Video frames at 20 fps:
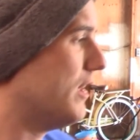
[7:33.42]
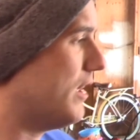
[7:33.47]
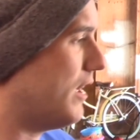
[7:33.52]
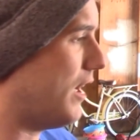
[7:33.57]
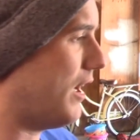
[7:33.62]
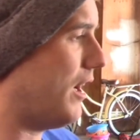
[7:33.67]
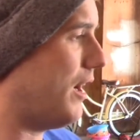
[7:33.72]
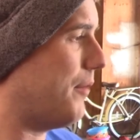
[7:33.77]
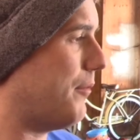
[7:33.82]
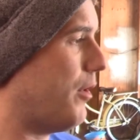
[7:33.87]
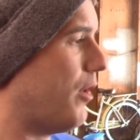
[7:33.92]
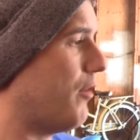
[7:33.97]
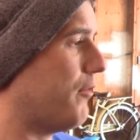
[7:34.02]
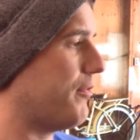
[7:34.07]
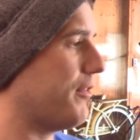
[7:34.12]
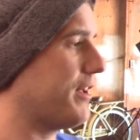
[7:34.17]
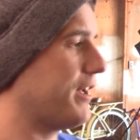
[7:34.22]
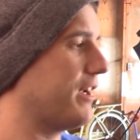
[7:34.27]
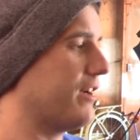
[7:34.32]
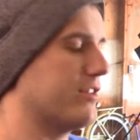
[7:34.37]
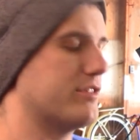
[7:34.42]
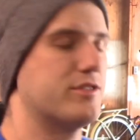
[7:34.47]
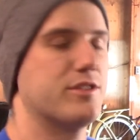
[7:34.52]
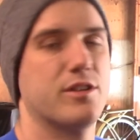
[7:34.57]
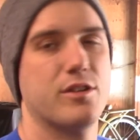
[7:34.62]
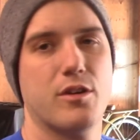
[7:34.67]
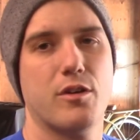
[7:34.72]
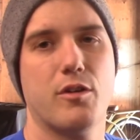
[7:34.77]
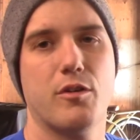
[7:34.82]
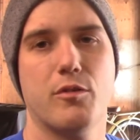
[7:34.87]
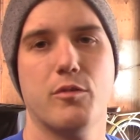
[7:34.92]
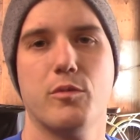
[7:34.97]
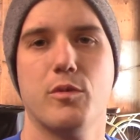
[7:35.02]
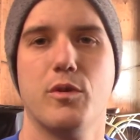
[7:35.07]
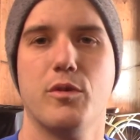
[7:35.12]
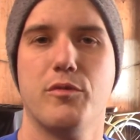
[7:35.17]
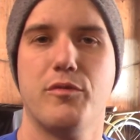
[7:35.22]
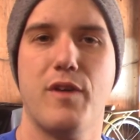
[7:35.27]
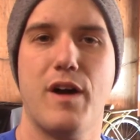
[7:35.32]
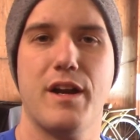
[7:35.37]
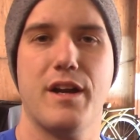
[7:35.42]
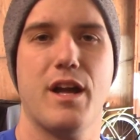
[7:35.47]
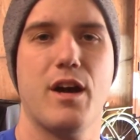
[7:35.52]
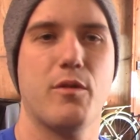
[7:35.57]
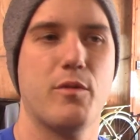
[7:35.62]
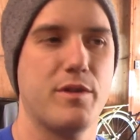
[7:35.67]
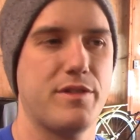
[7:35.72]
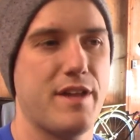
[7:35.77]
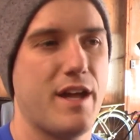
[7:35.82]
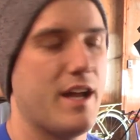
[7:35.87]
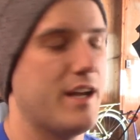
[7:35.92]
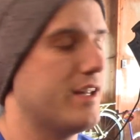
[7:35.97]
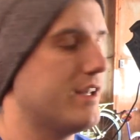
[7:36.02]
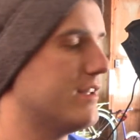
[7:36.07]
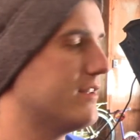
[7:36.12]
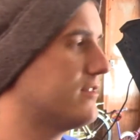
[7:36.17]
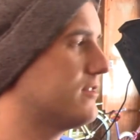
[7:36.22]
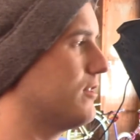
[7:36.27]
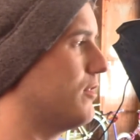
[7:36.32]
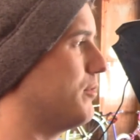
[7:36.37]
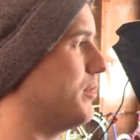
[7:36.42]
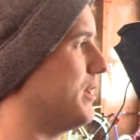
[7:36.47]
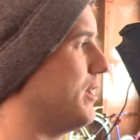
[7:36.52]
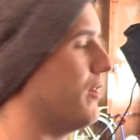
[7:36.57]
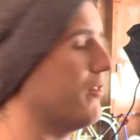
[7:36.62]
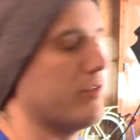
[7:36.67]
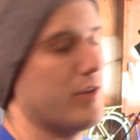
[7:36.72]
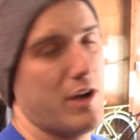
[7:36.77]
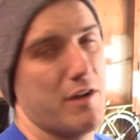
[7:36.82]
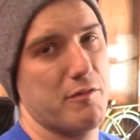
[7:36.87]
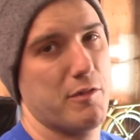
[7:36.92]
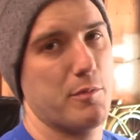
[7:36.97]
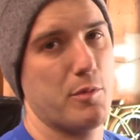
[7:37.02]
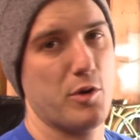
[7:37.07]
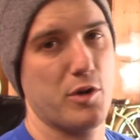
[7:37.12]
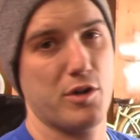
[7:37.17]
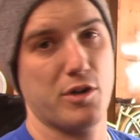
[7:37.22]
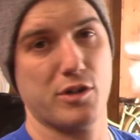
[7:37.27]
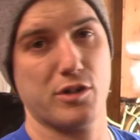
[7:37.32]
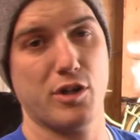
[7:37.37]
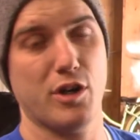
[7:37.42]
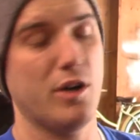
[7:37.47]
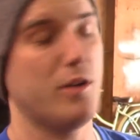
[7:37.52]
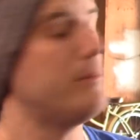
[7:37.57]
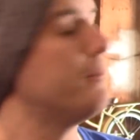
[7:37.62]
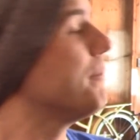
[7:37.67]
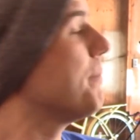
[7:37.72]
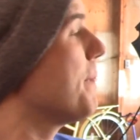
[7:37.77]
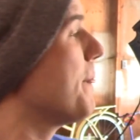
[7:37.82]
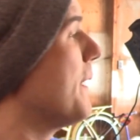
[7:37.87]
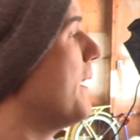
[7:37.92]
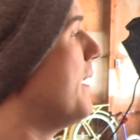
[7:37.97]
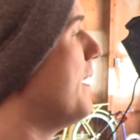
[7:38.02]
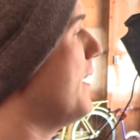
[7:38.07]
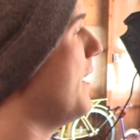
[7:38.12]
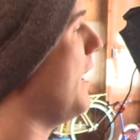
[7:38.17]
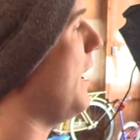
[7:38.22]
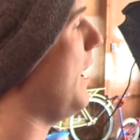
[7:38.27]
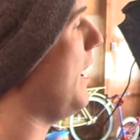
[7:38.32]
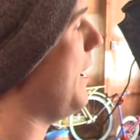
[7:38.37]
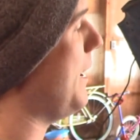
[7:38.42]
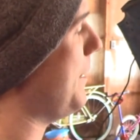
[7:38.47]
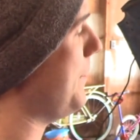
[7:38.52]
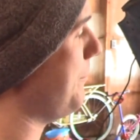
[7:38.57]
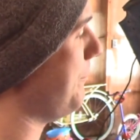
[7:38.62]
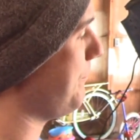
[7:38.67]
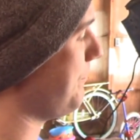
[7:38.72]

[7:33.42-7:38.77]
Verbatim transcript: um, hopefully here soon we'll, we'll, find out what that is so we know if we're having a boy or a girl. Um,